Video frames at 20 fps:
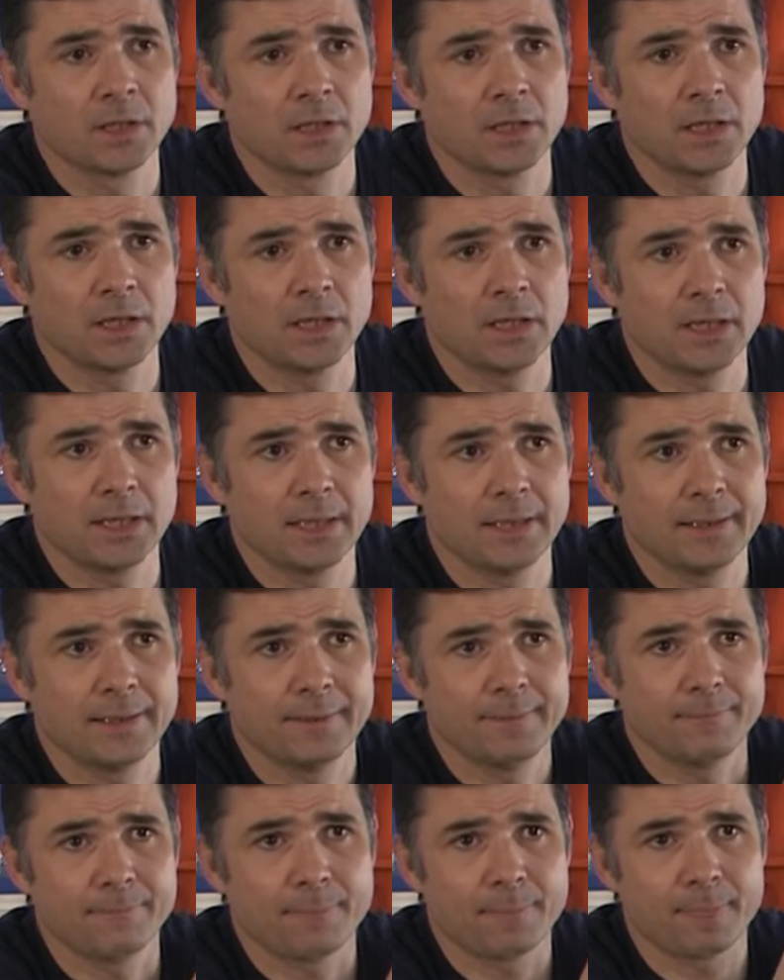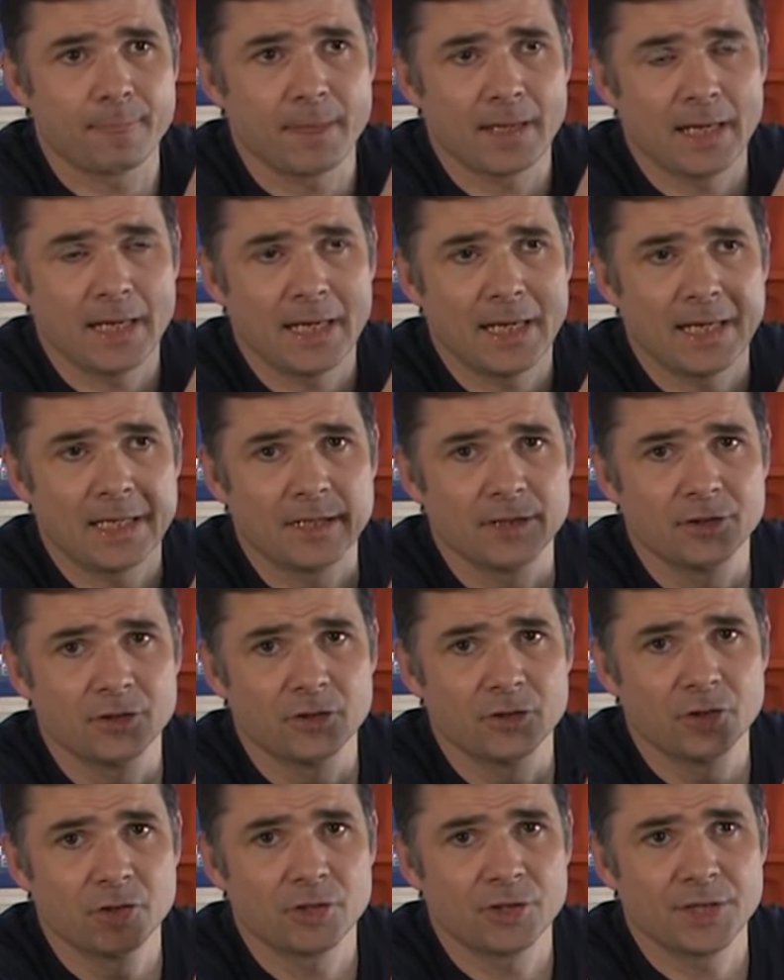
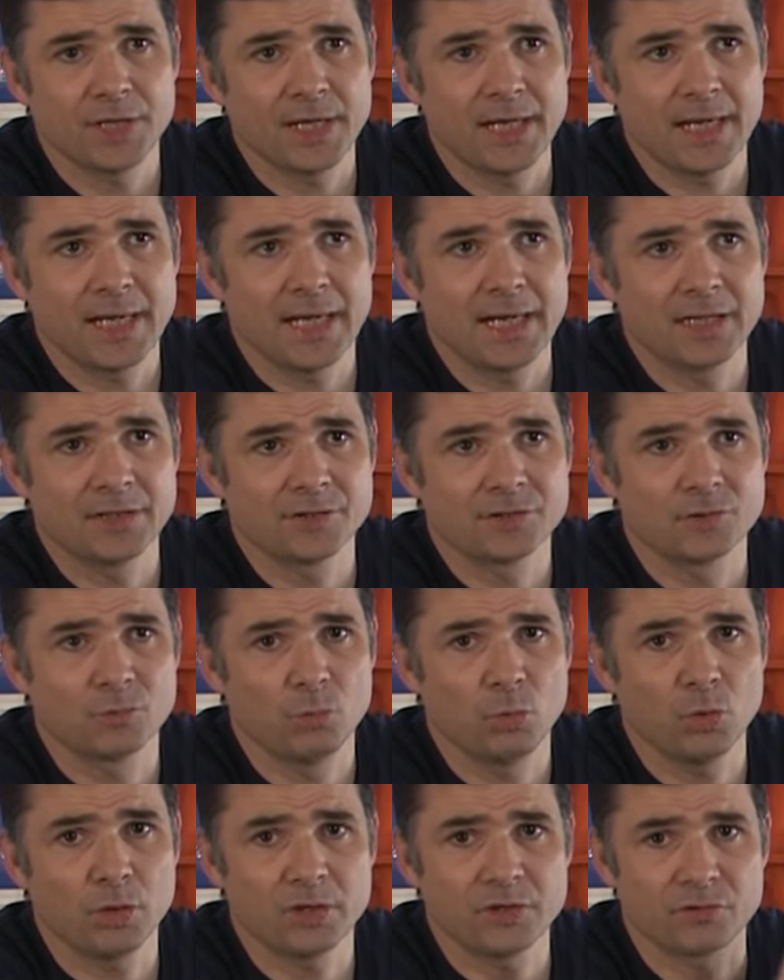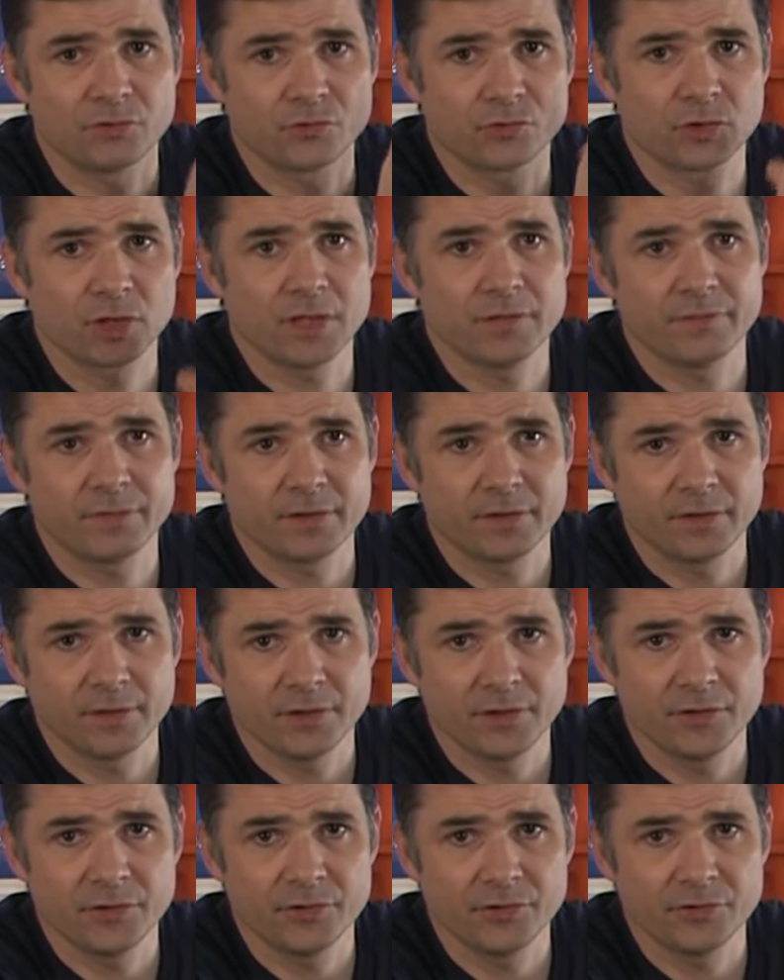And look at what is driving
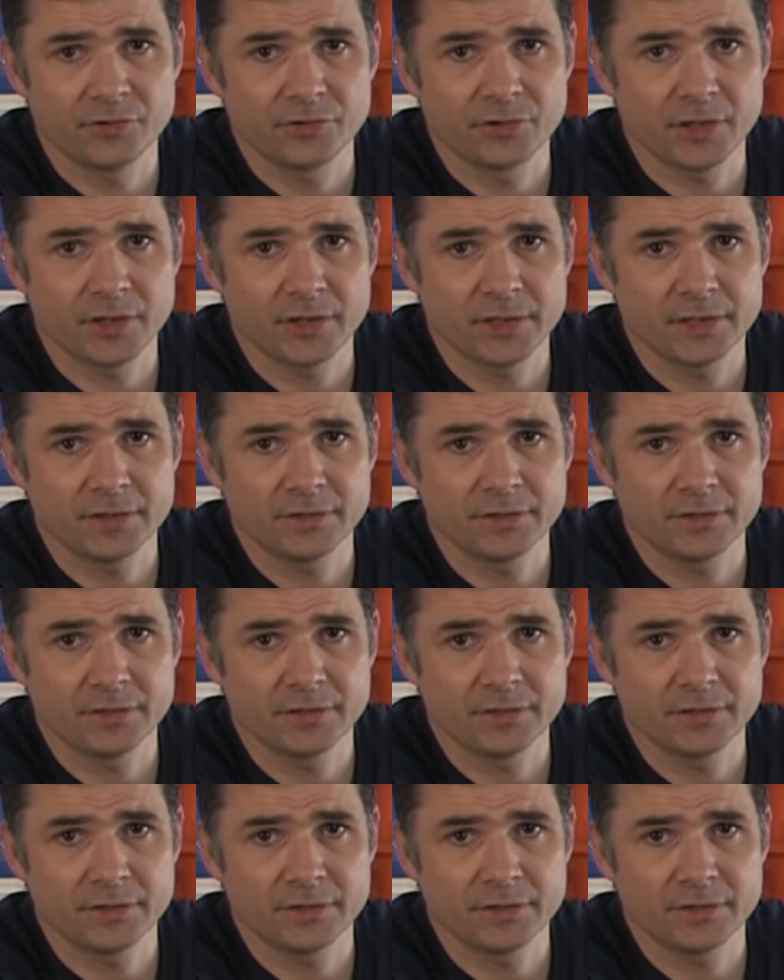those going